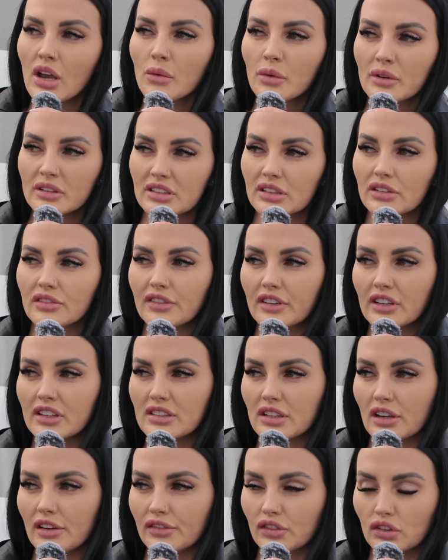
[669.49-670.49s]
We did
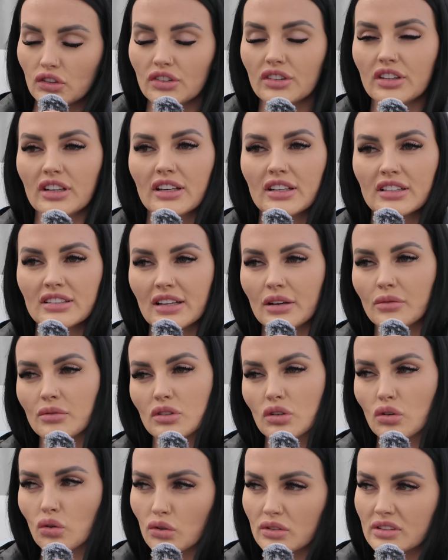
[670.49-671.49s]
fix a few things that
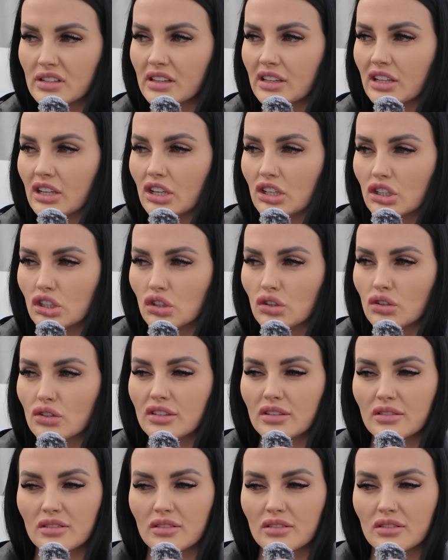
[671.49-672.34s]
was causing the issues.